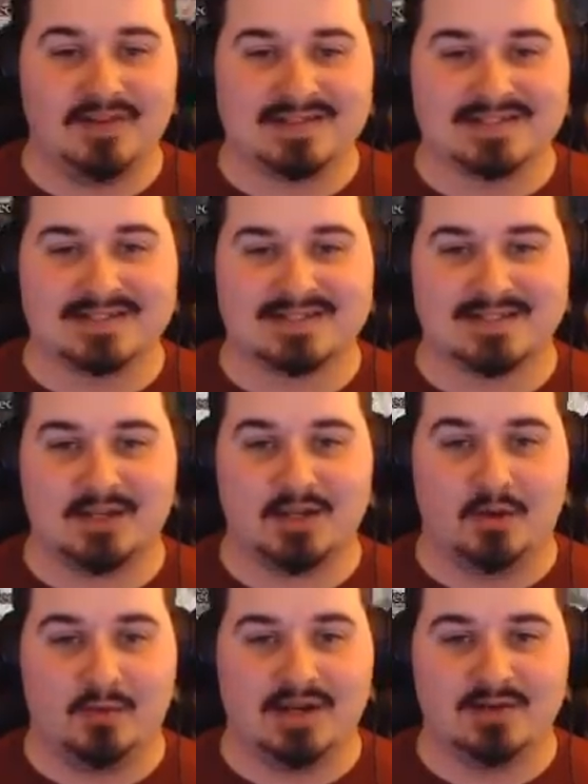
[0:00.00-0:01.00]
my new fists.
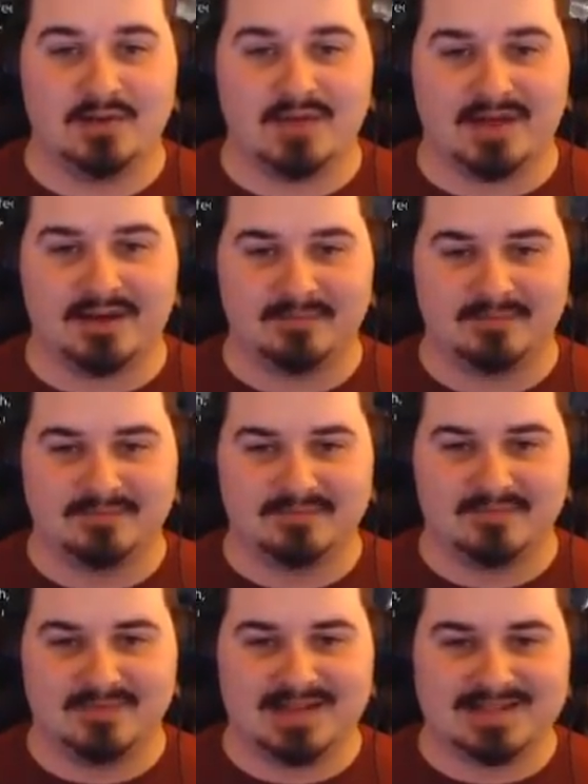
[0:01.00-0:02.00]
You don't want to do that.
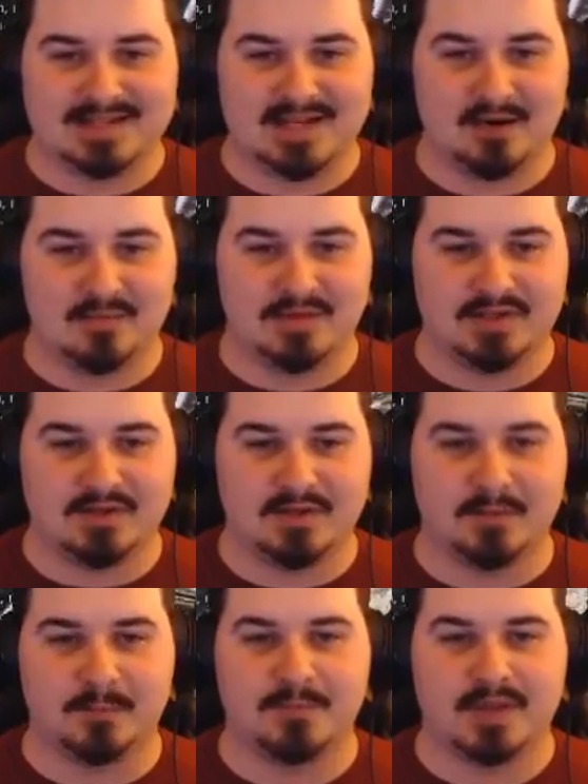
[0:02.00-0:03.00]
That's a terrible thing to
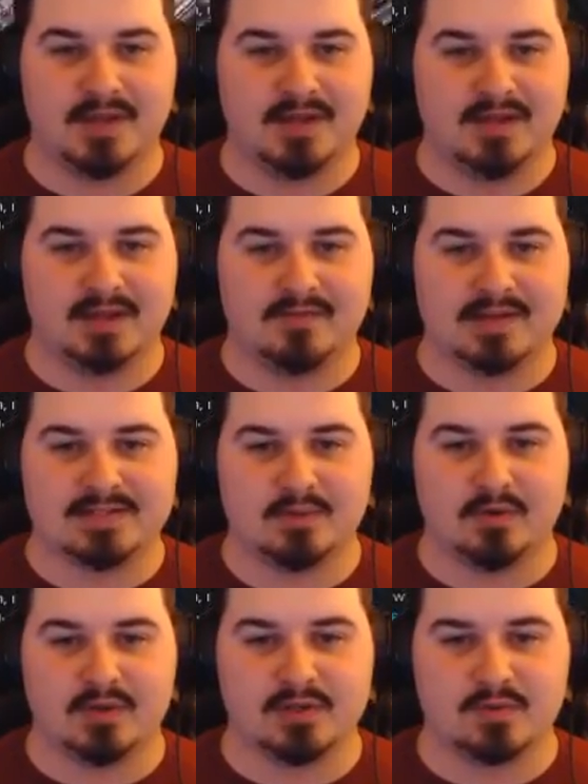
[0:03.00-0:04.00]
do. Get
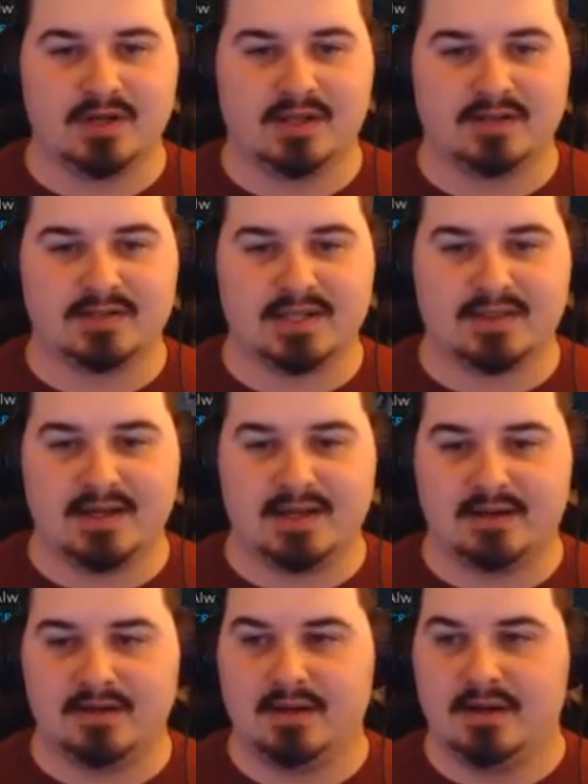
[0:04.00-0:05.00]
some gold as well. I'll take
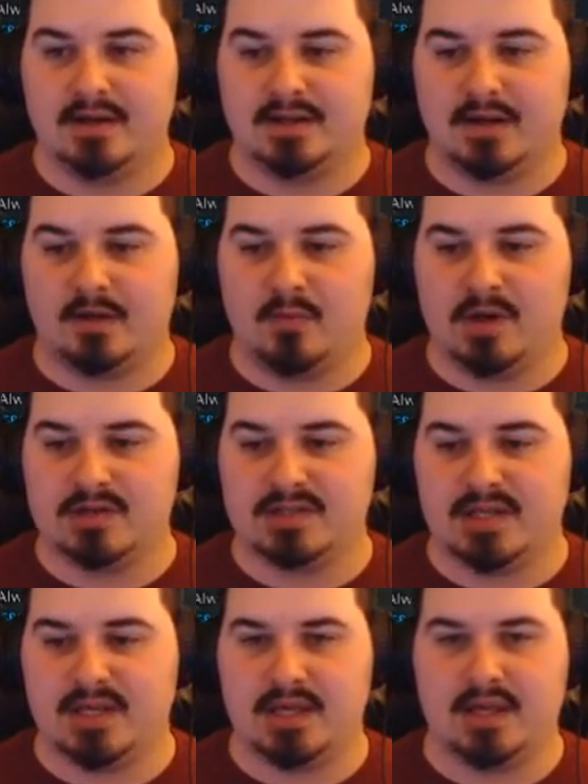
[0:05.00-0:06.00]
that. Now,
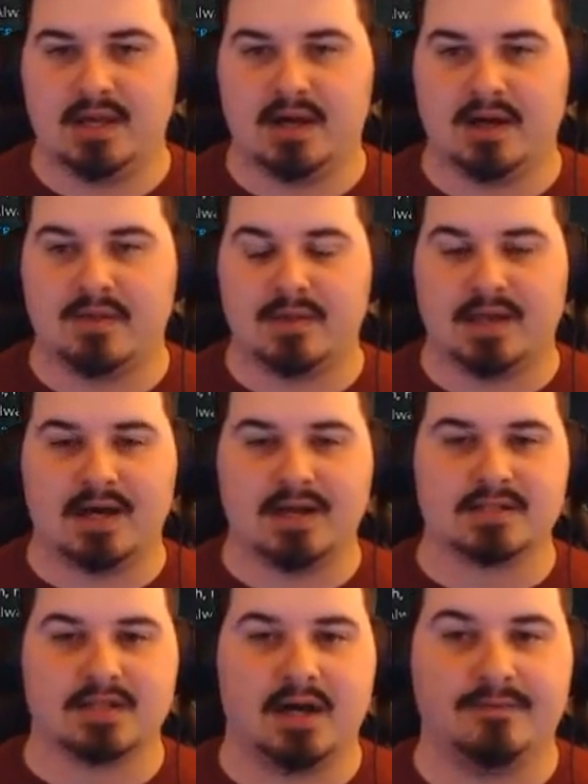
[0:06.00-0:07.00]
where's the
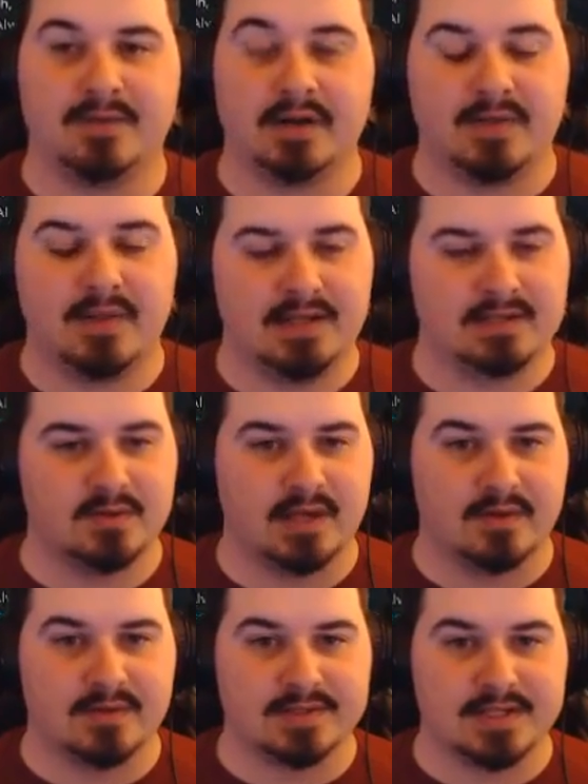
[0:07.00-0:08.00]
guy's coffin? I think it's on
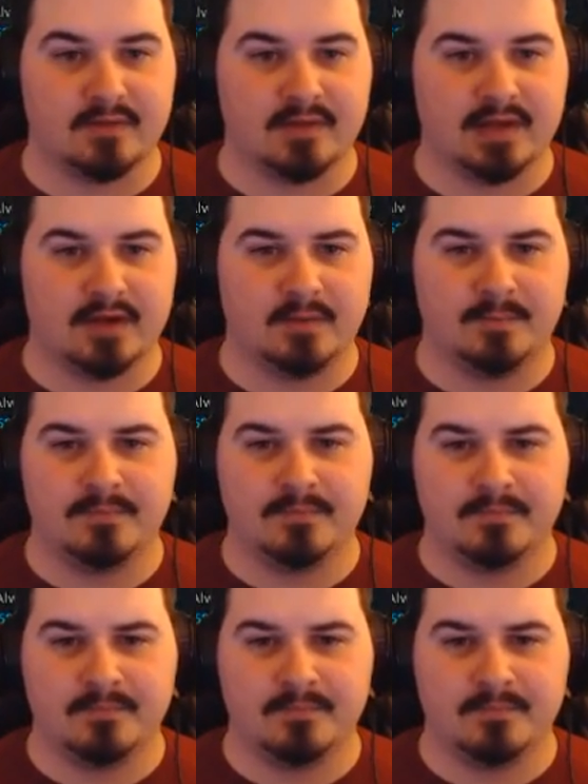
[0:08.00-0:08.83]
the other side over here.